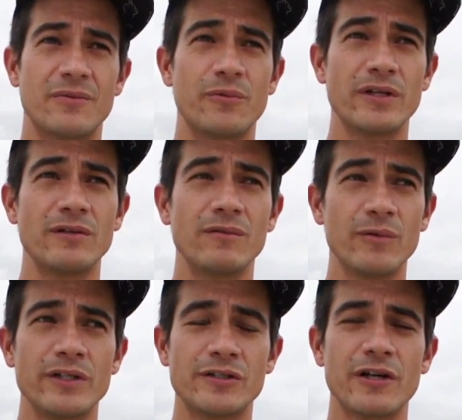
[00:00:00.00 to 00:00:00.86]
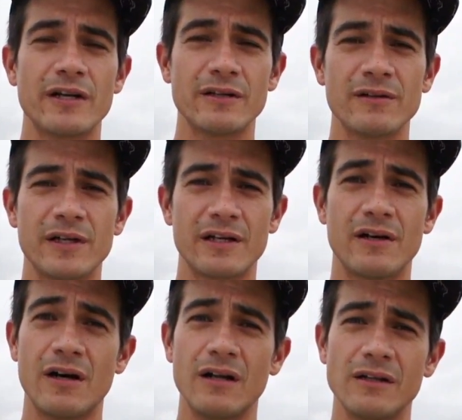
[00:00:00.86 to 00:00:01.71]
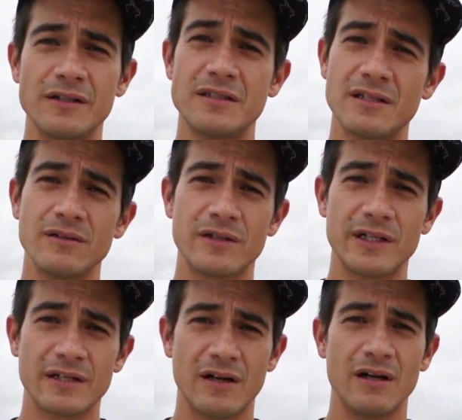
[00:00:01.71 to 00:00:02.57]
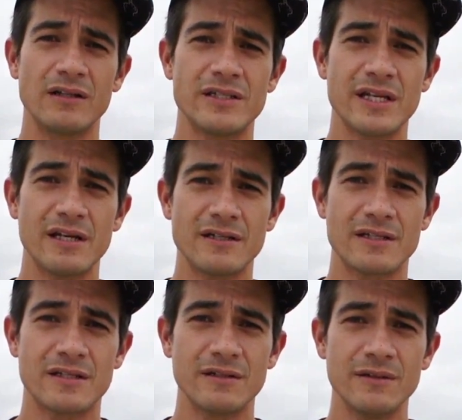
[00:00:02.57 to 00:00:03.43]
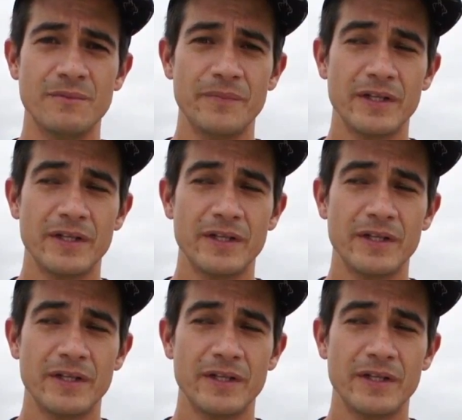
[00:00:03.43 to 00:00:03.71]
when you're trying to learn how to ollie standing still.